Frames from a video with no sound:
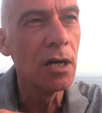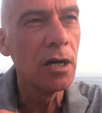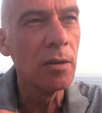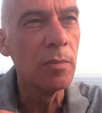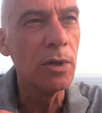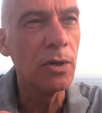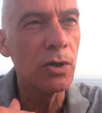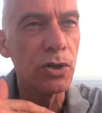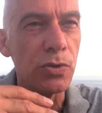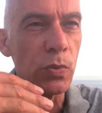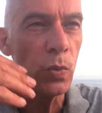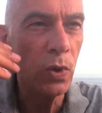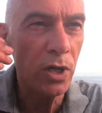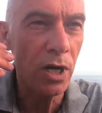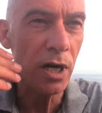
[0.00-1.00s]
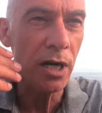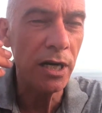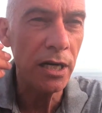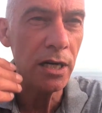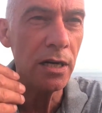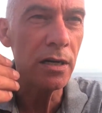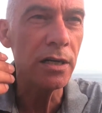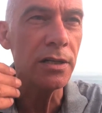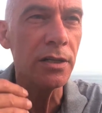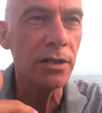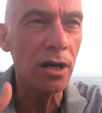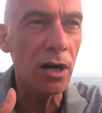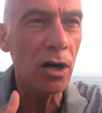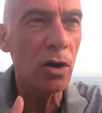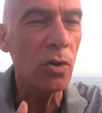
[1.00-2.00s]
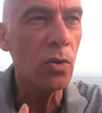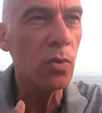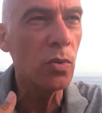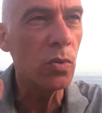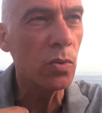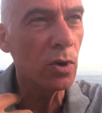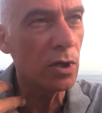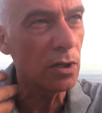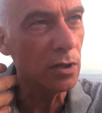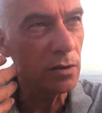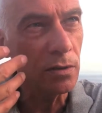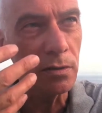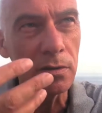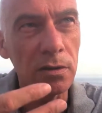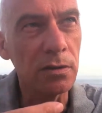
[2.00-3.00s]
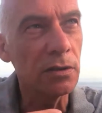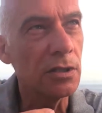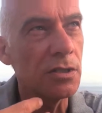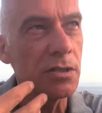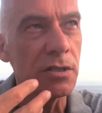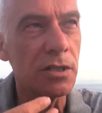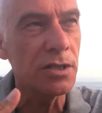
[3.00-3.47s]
because we are here in the now, this